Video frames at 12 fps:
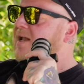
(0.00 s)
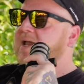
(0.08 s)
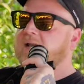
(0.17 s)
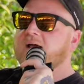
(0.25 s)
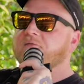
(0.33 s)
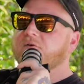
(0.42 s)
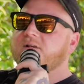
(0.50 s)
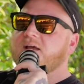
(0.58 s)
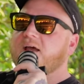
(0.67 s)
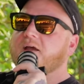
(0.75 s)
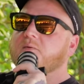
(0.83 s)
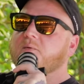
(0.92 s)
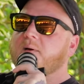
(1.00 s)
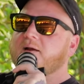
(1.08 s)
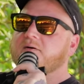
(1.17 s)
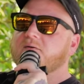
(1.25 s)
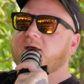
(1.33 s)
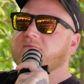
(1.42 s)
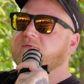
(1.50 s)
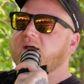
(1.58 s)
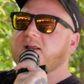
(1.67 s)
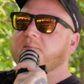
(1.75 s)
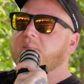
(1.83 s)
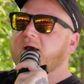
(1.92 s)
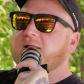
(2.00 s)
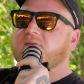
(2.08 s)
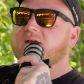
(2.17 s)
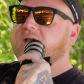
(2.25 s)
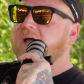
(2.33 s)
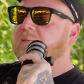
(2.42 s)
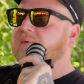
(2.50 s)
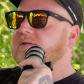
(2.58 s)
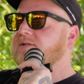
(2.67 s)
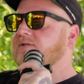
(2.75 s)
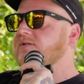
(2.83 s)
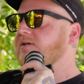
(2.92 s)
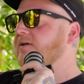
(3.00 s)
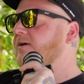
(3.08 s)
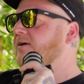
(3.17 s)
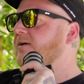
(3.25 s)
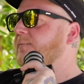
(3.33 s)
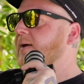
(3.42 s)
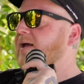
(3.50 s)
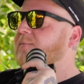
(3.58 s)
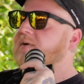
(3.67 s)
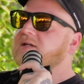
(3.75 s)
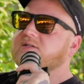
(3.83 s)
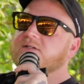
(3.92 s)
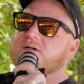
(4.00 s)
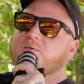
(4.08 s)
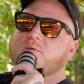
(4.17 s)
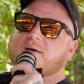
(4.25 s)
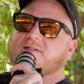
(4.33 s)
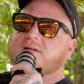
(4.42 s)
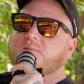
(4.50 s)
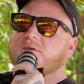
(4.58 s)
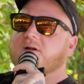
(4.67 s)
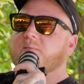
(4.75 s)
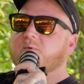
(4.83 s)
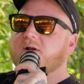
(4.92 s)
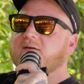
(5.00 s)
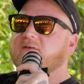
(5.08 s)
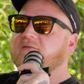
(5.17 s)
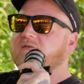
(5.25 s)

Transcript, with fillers: and every day no matter if any bad thing happens bad pizza, we messed something up, whatever.